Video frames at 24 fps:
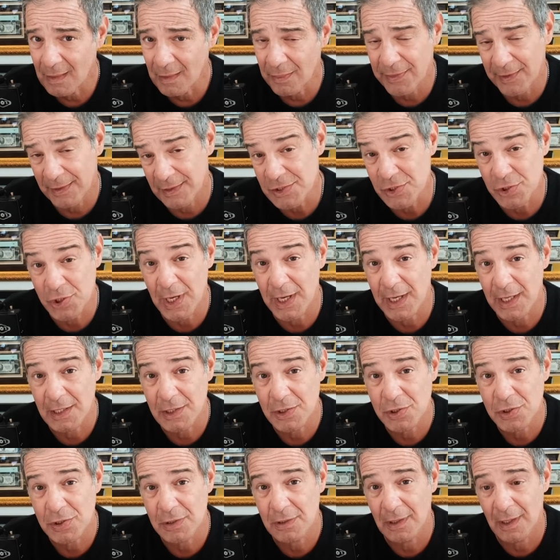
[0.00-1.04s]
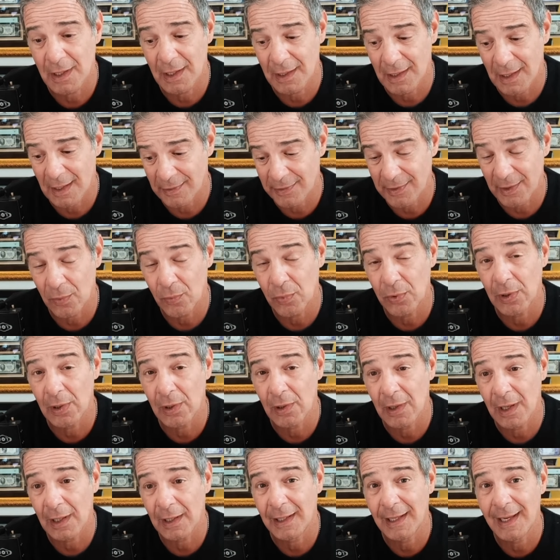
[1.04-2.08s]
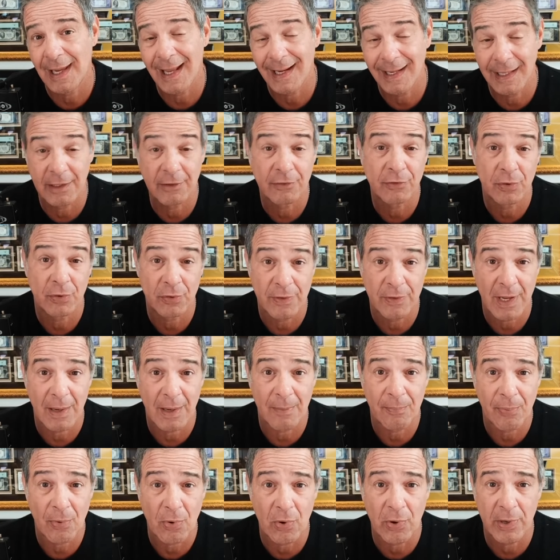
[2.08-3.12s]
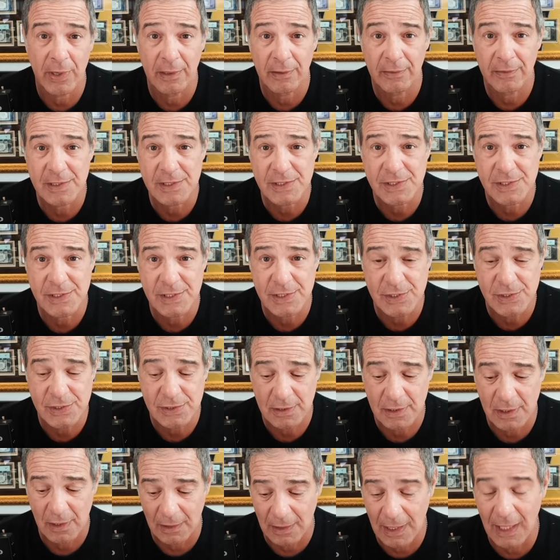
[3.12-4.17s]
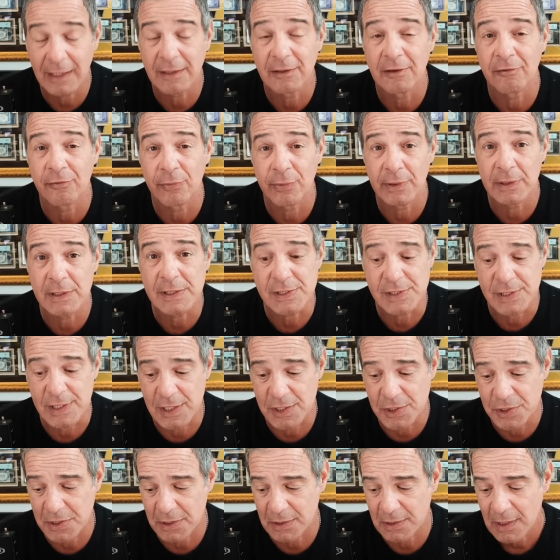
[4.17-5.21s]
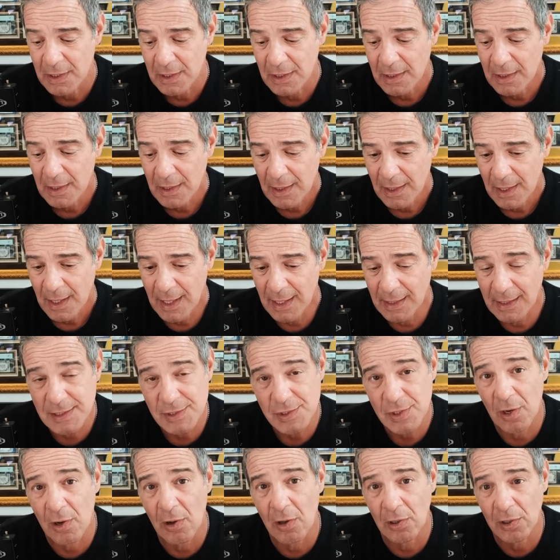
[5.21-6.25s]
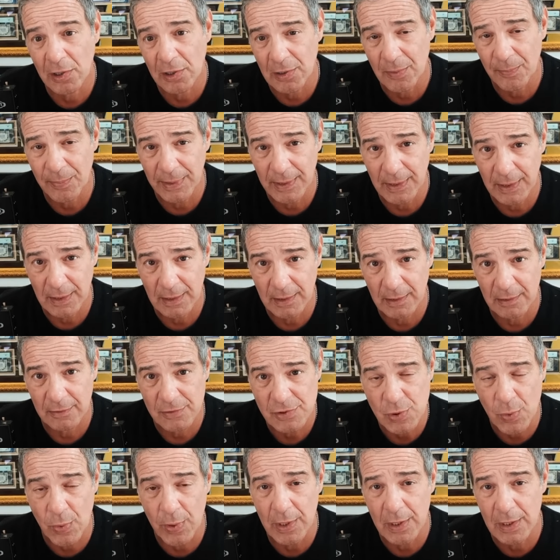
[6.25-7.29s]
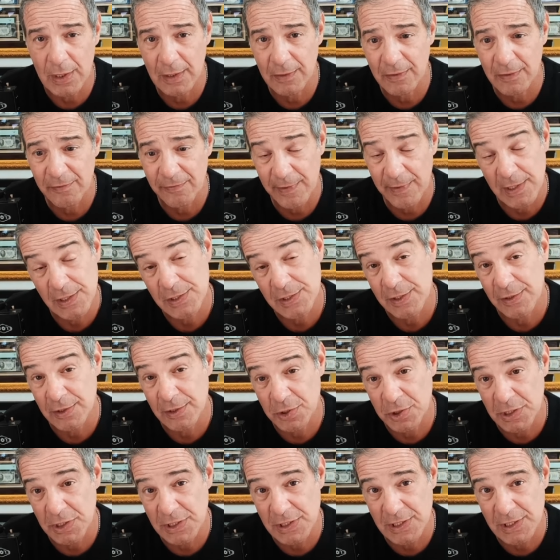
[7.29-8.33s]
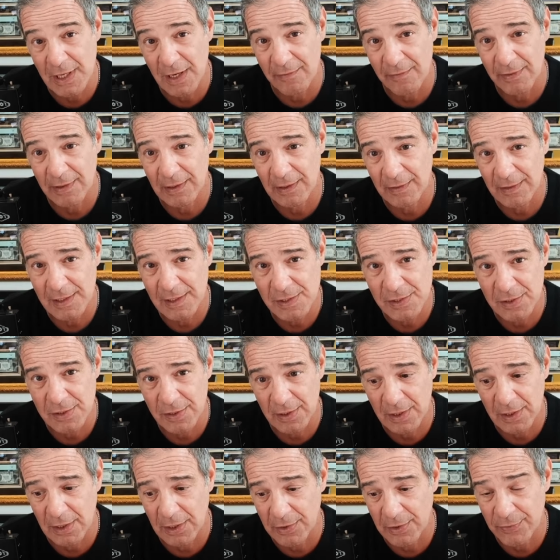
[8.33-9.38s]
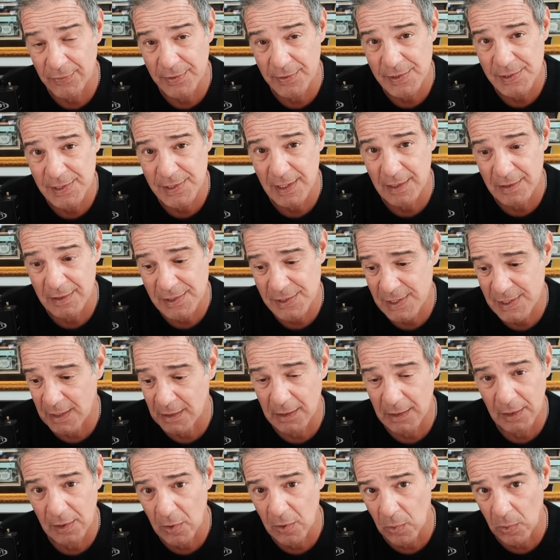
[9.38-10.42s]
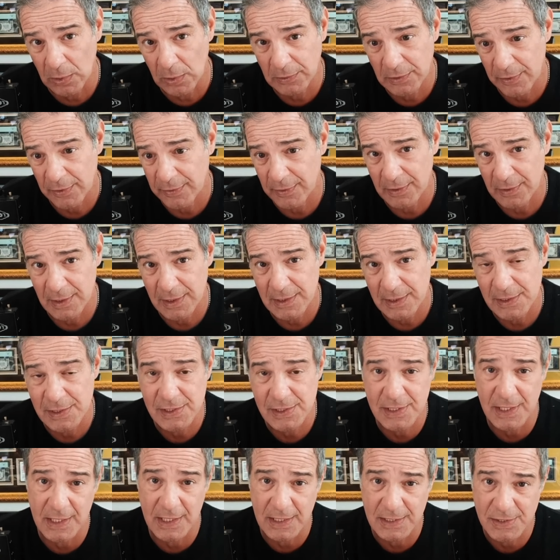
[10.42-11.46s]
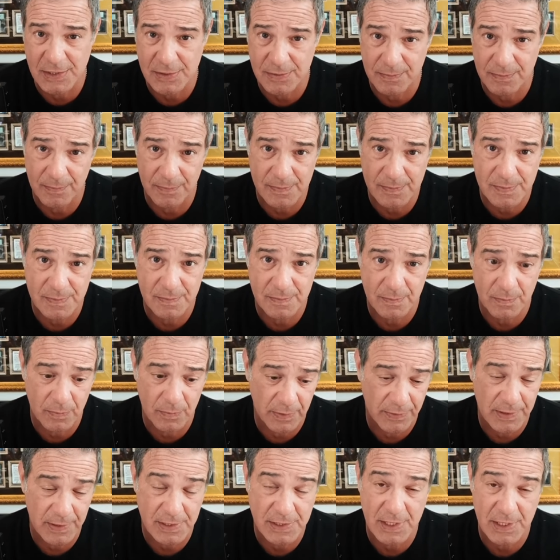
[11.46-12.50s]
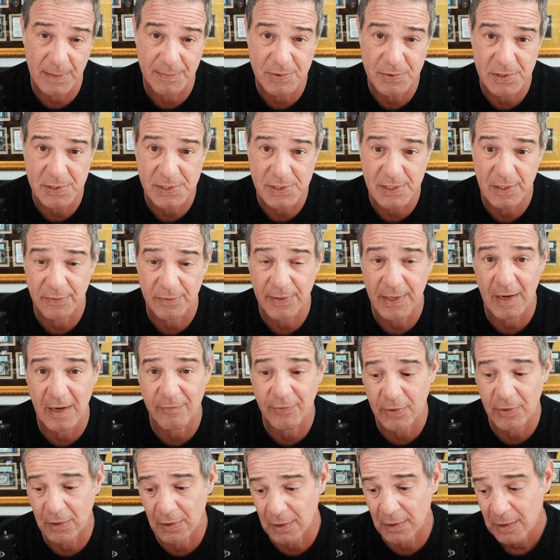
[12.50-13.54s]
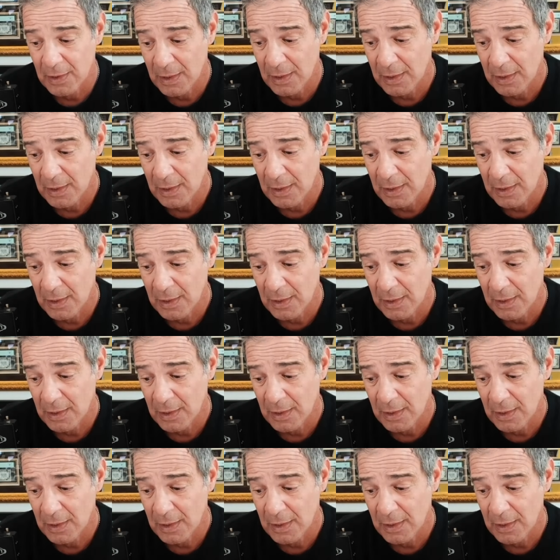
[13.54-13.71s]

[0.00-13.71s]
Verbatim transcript: things change, and I think we are getting to that point. This this collective realization, and it's all going to be square in the face of the G7, and these are the countries that are selling gold to the United States, with the exception of South Africa,